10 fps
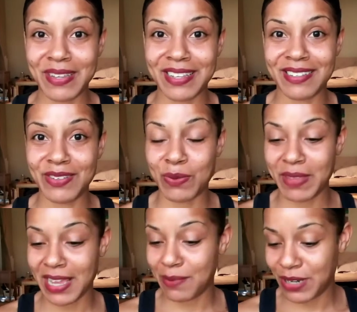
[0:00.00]
because
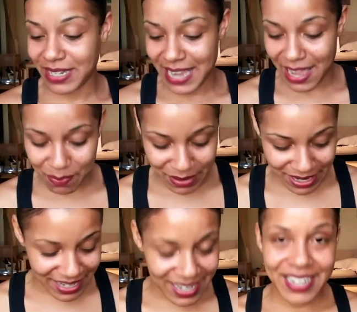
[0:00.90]
normally I put it down,
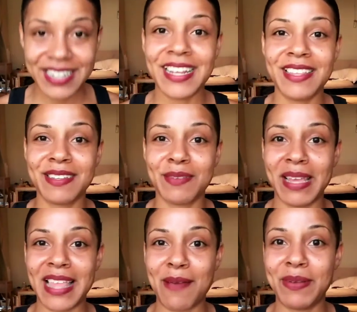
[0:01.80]
but Shayla's in
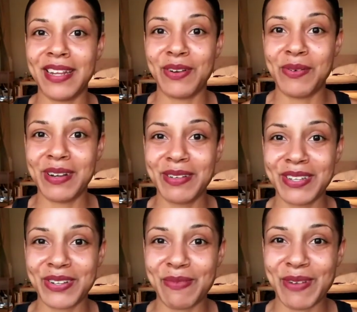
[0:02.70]
my lap and I don't want to
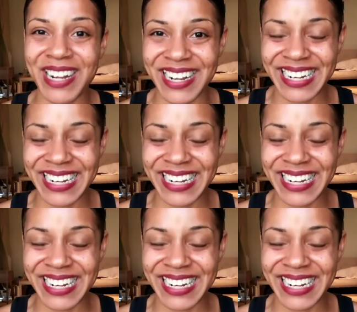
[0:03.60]
disturb her.